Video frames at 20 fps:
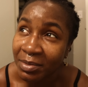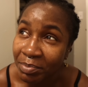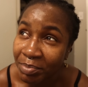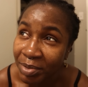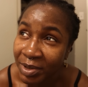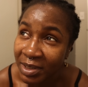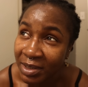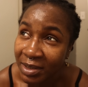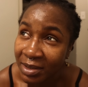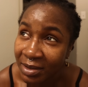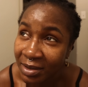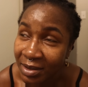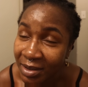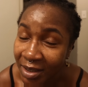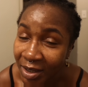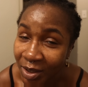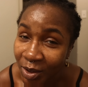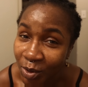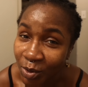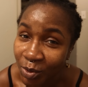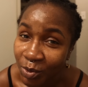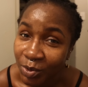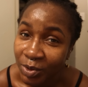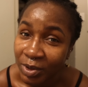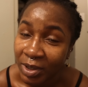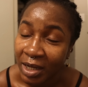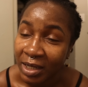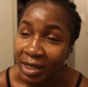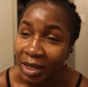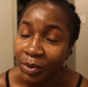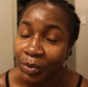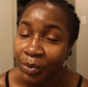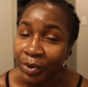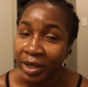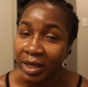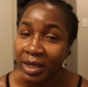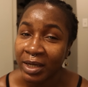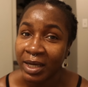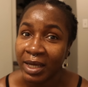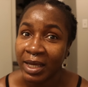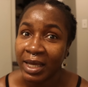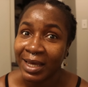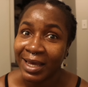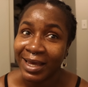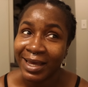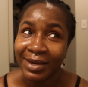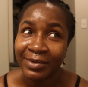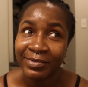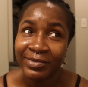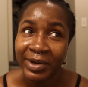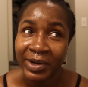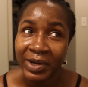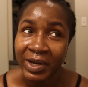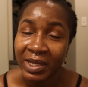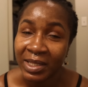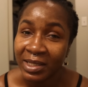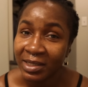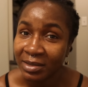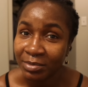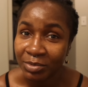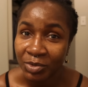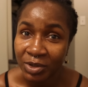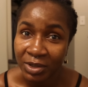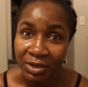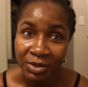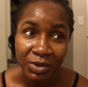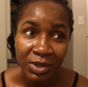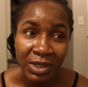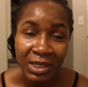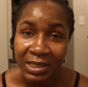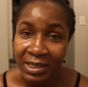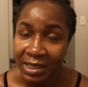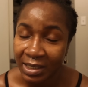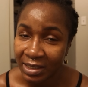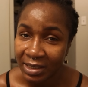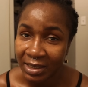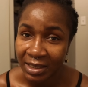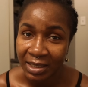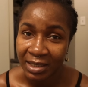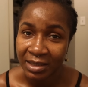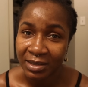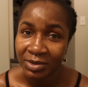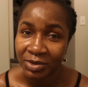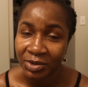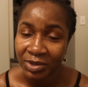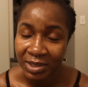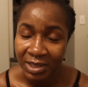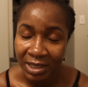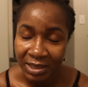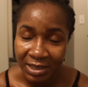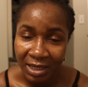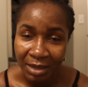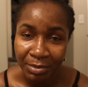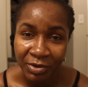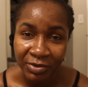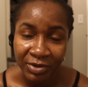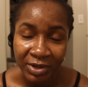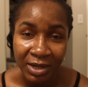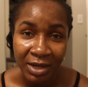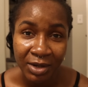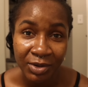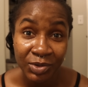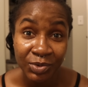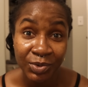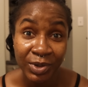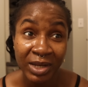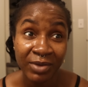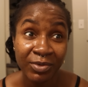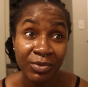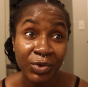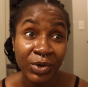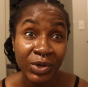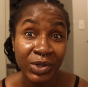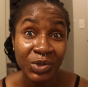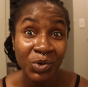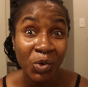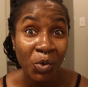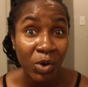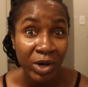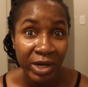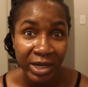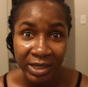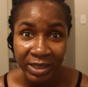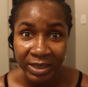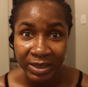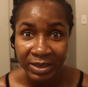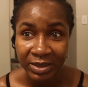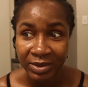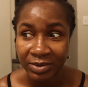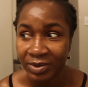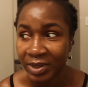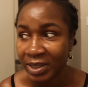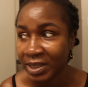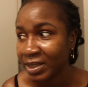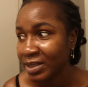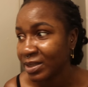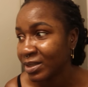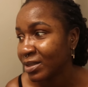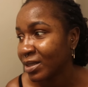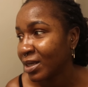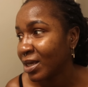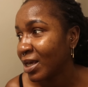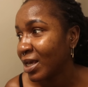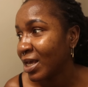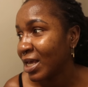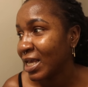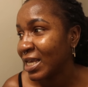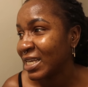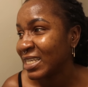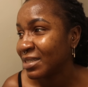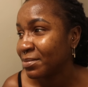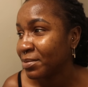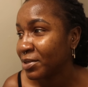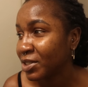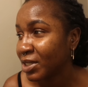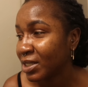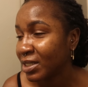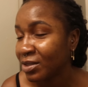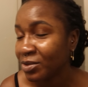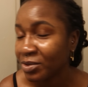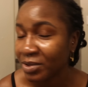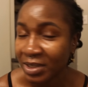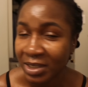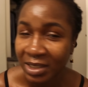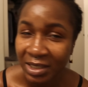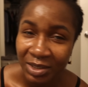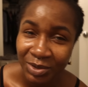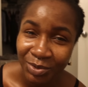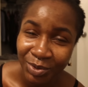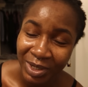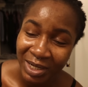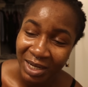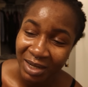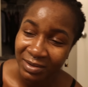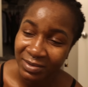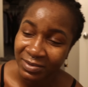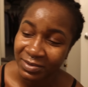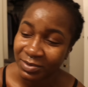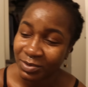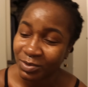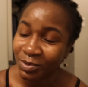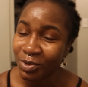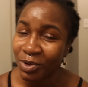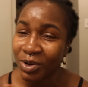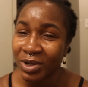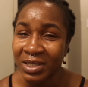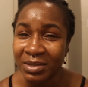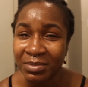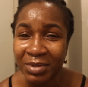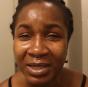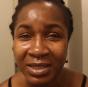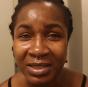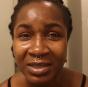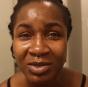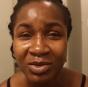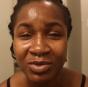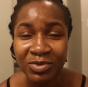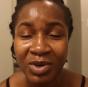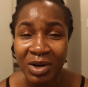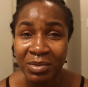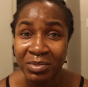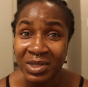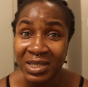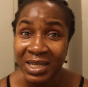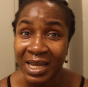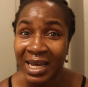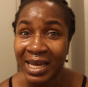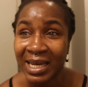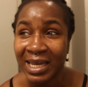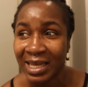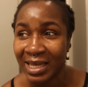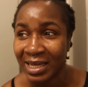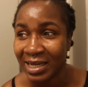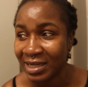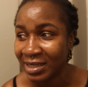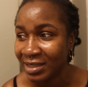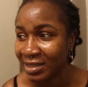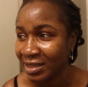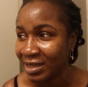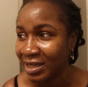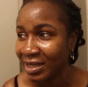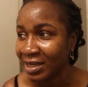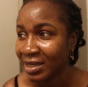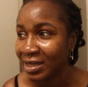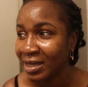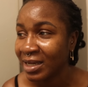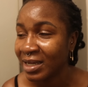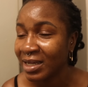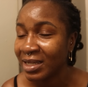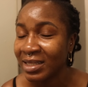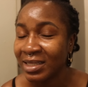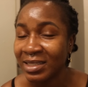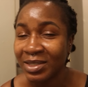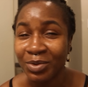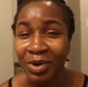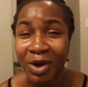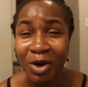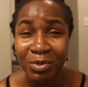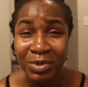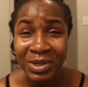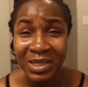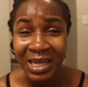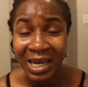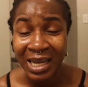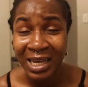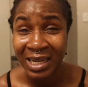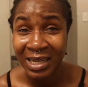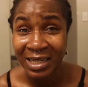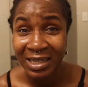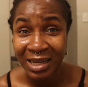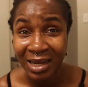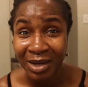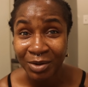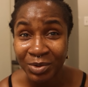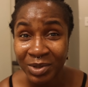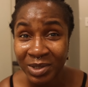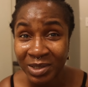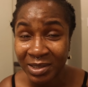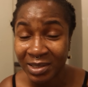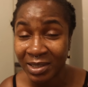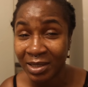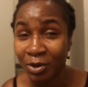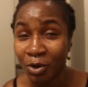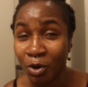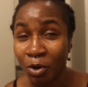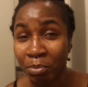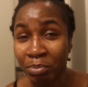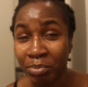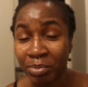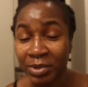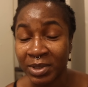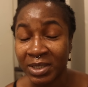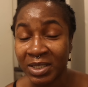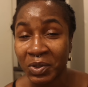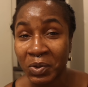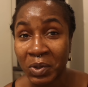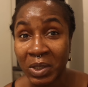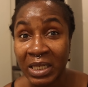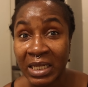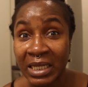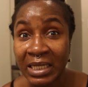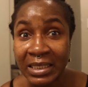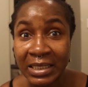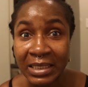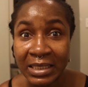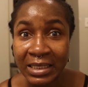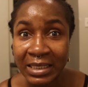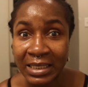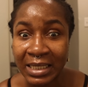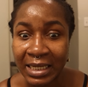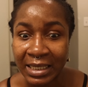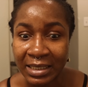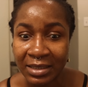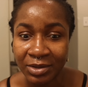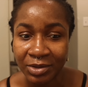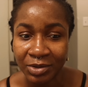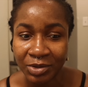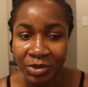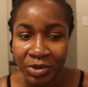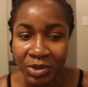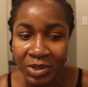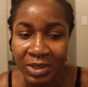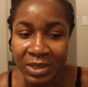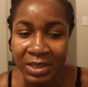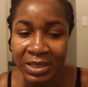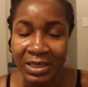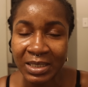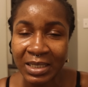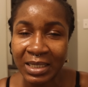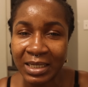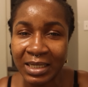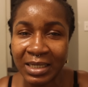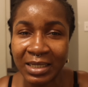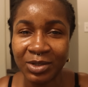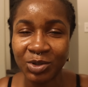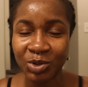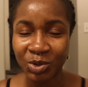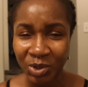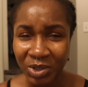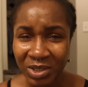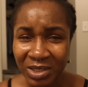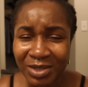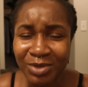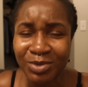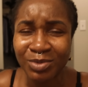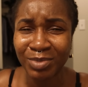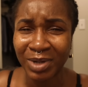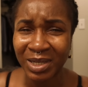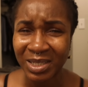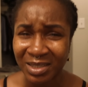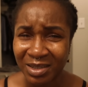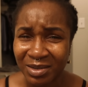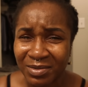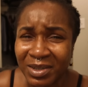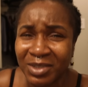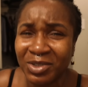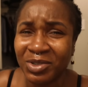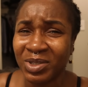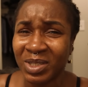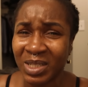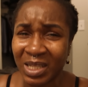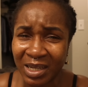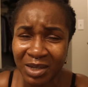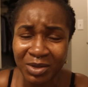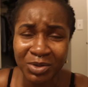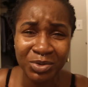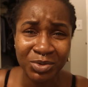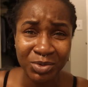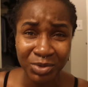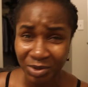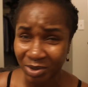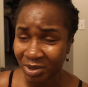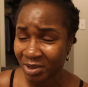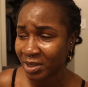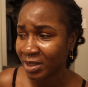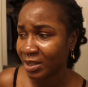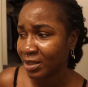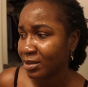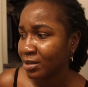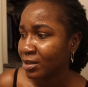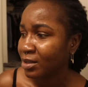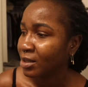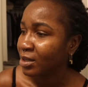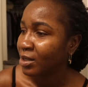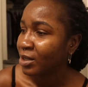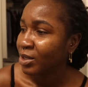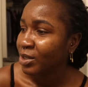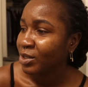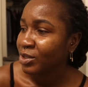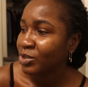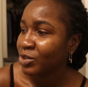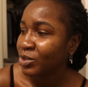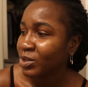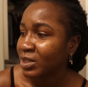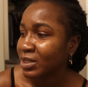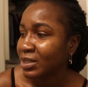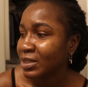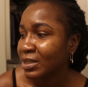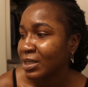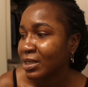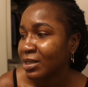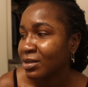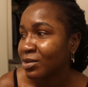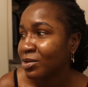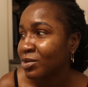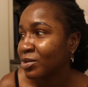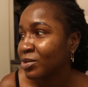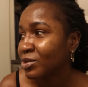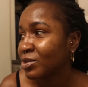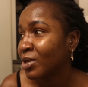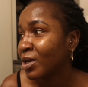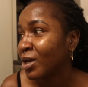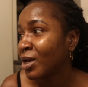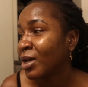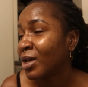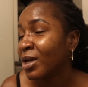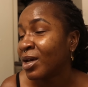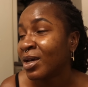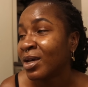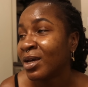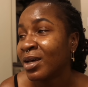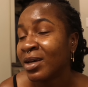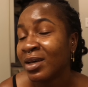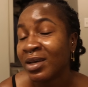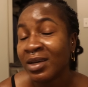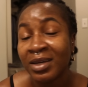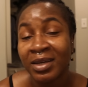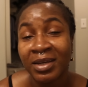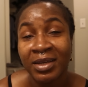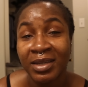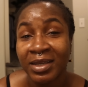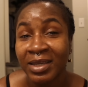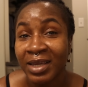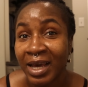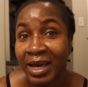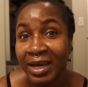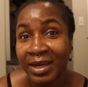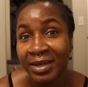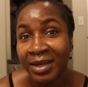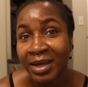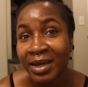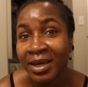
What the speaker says: being alone and awake very early in the morning or late at night, just that time of the house when everywhere is quiet, right? Especially on days when I've worked myself, I'm tired. Like, there's a way I'll be tired, I'll stay up till late in the night to just sit with myself and just like do nothing. Do you understand? Because, yeah,